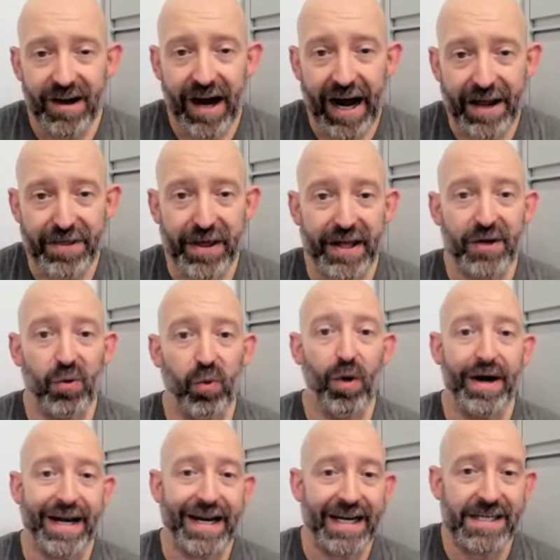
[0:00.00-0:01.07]
I think
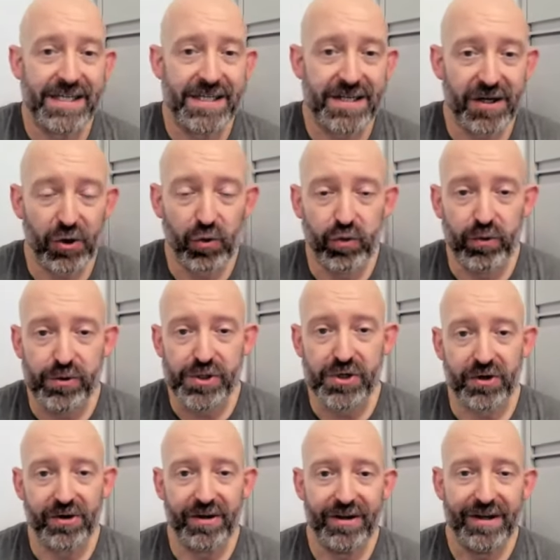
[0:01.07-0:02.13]
what is
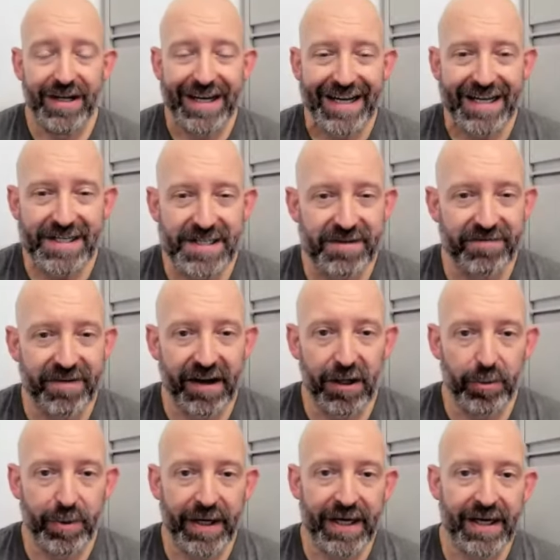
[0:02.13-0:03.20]
crucial is
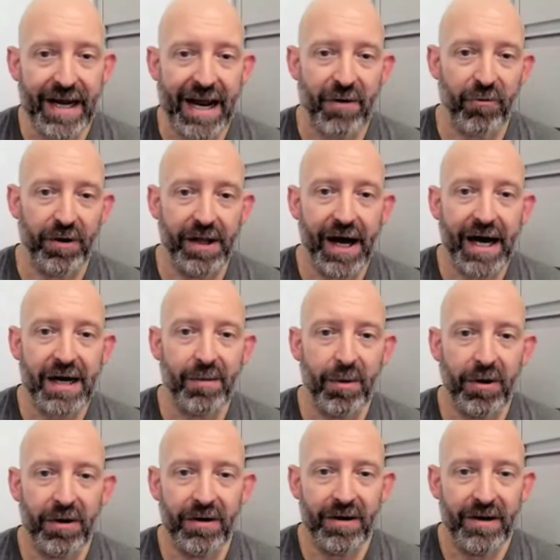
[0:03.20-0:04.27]
developing a
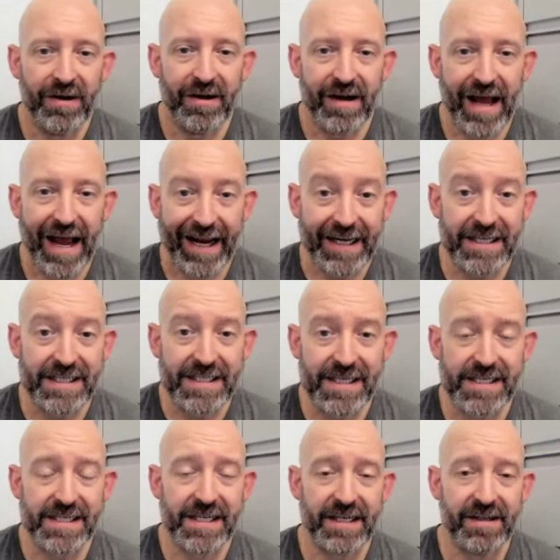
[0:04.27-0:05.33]
reliable and
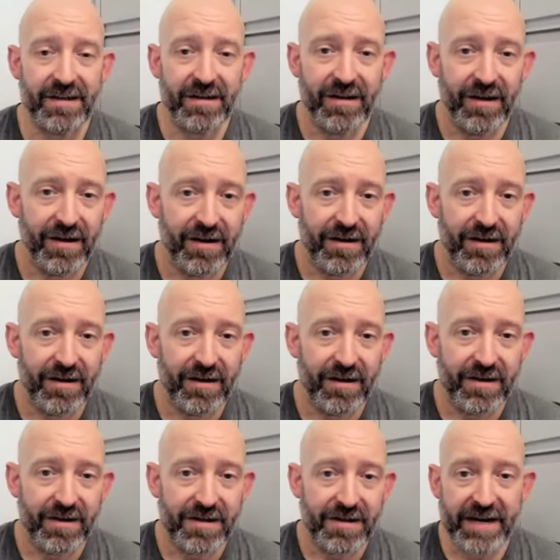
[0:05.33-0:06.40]
consistent
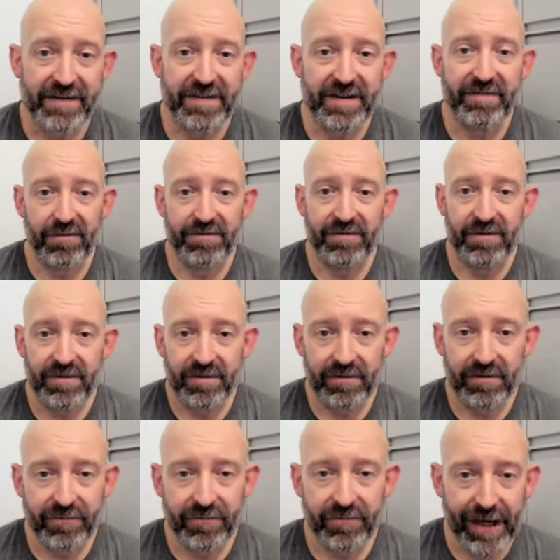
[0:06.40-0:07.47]
safety
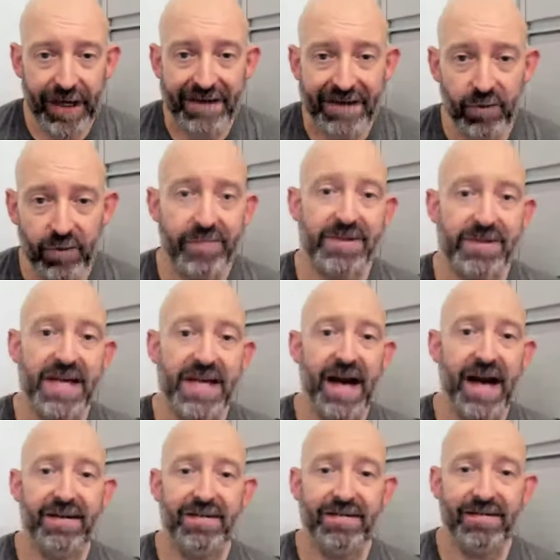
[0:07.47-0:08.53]
valve for Gavin
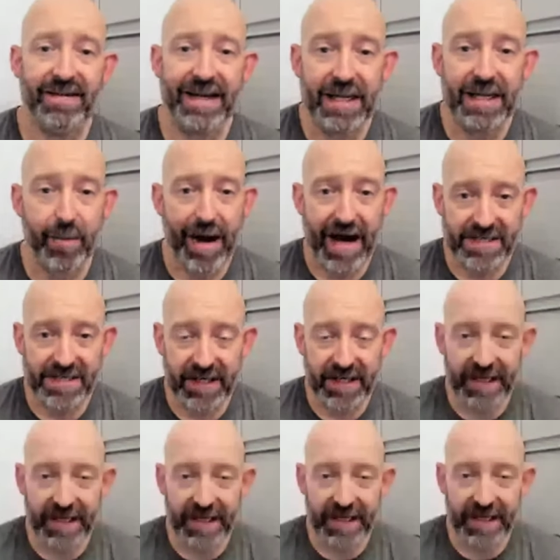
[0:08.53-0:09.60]
Wimsatt in the
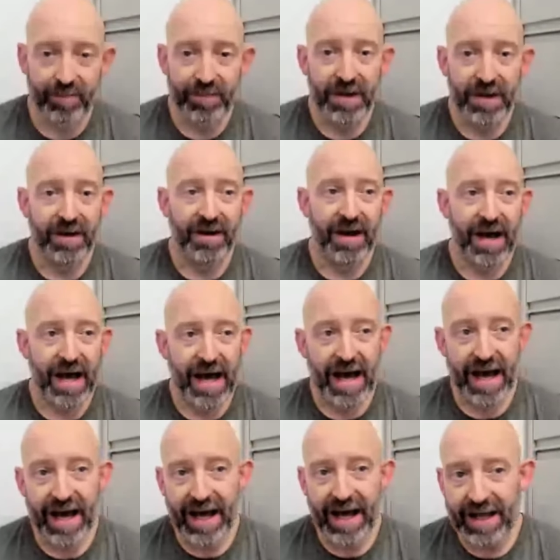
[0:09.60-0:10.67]
passing game.
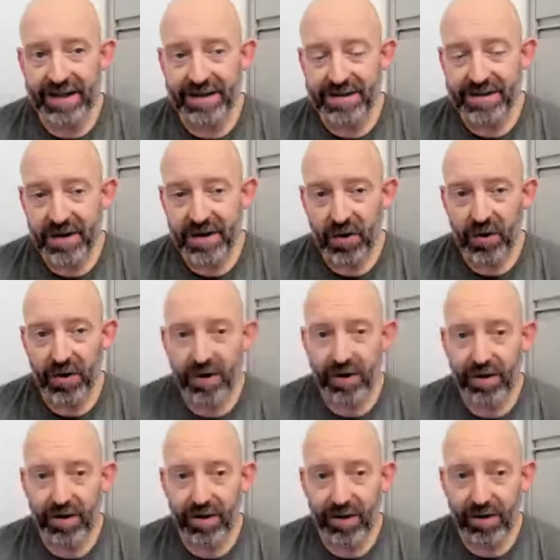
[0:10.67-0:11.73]
And
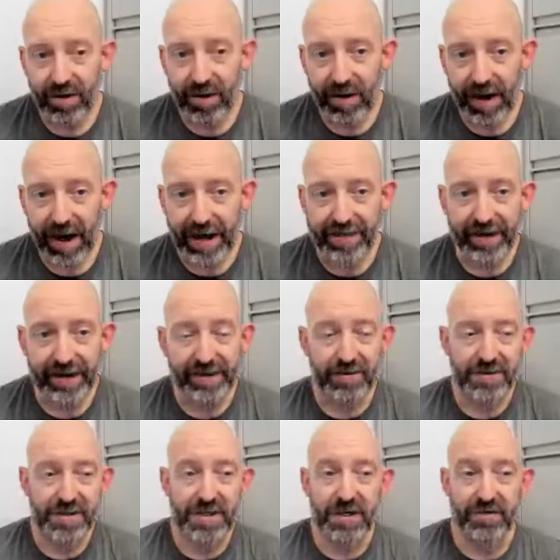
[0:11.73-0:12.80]
I think
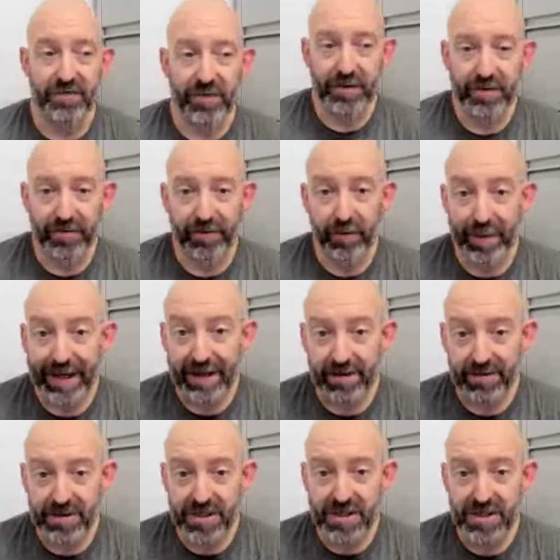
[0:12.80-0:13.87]
there's, for me,
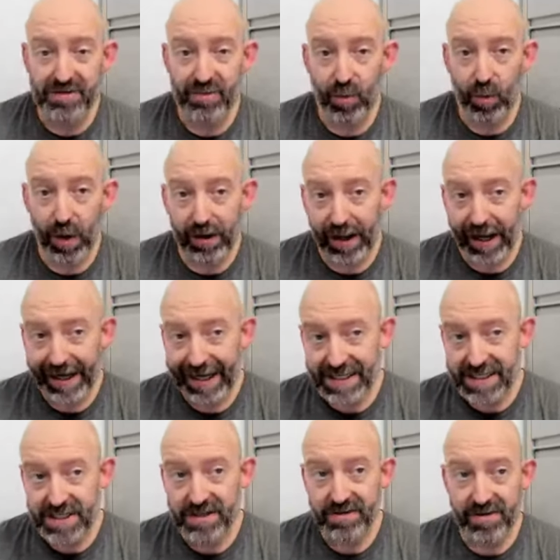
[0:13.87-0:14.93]
there's, well, I
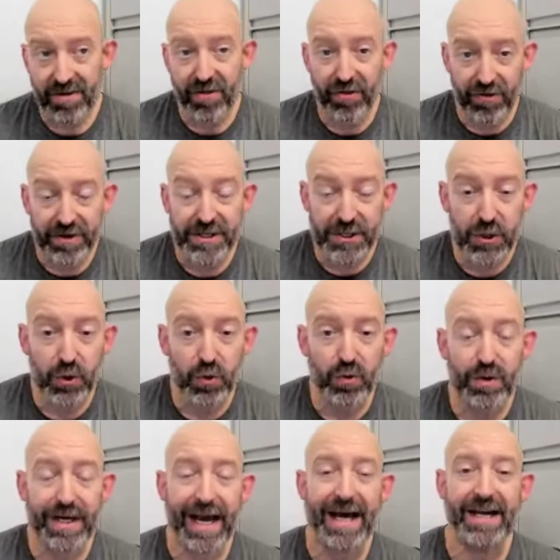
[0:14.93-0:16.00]
guess
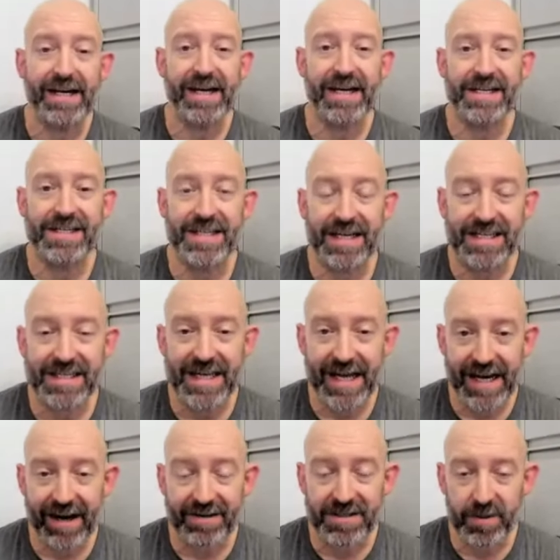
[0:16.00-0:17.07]
two candidates that
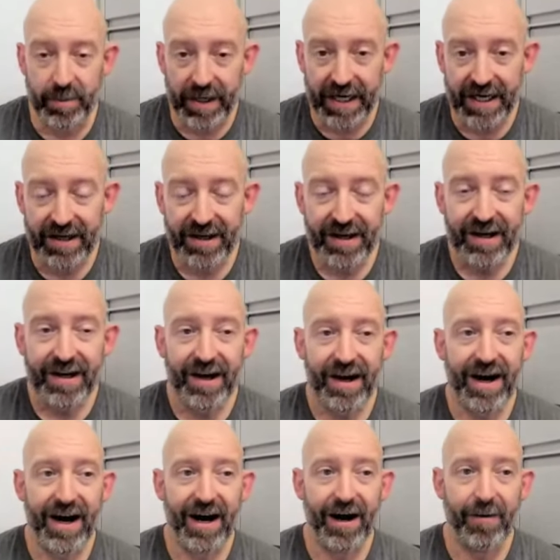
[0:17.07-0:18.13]
stand out to me,
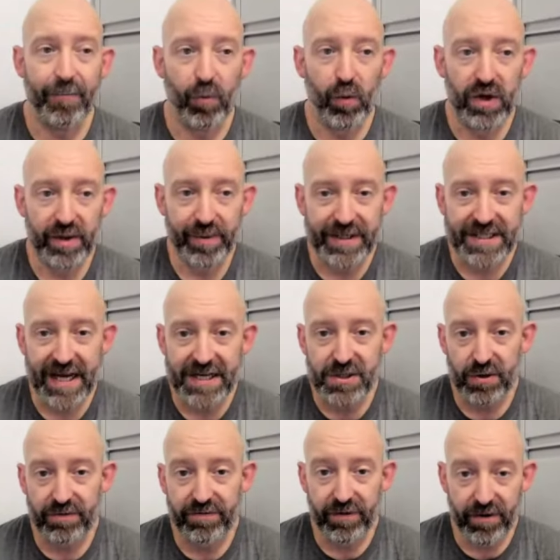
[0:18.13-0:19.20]
with a
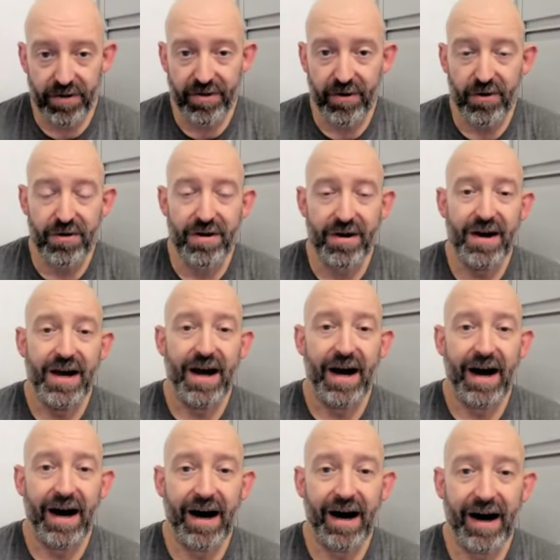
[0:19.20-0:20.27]
potential for a third.
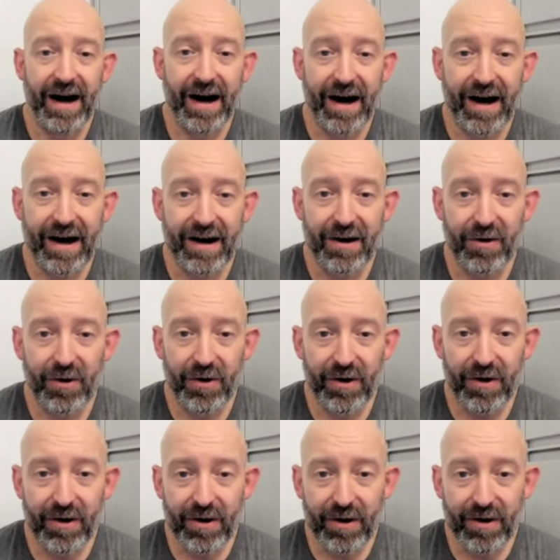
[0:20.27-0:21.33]

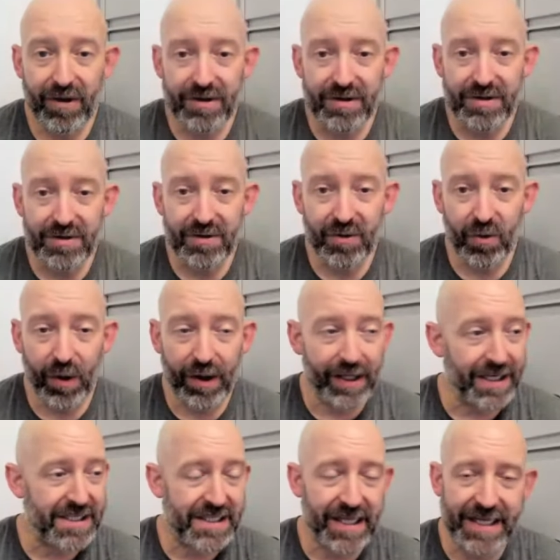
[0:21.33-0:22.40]

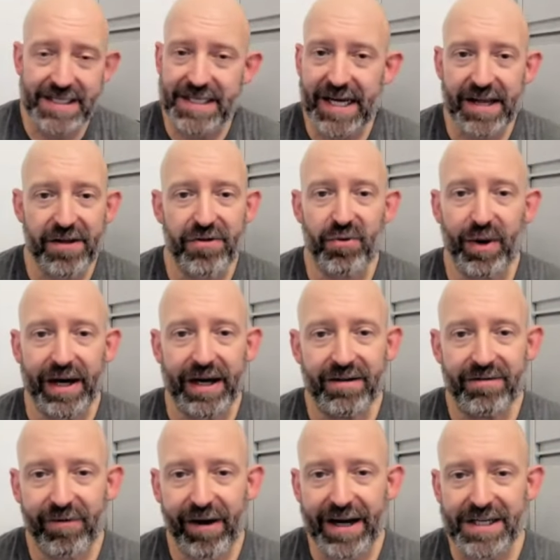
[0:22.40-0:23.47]
Let's say the three,
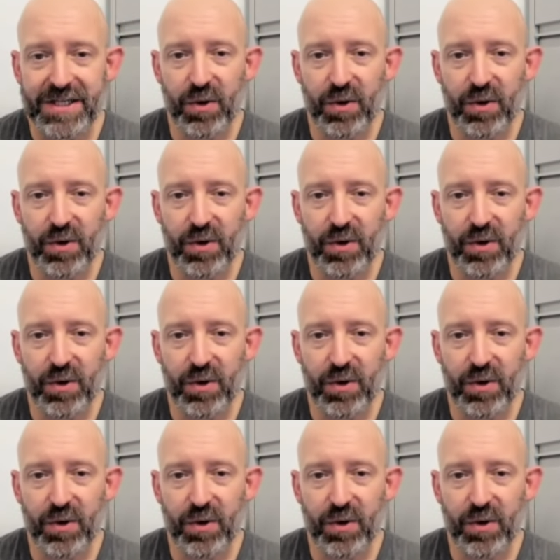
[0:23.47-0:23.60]
right?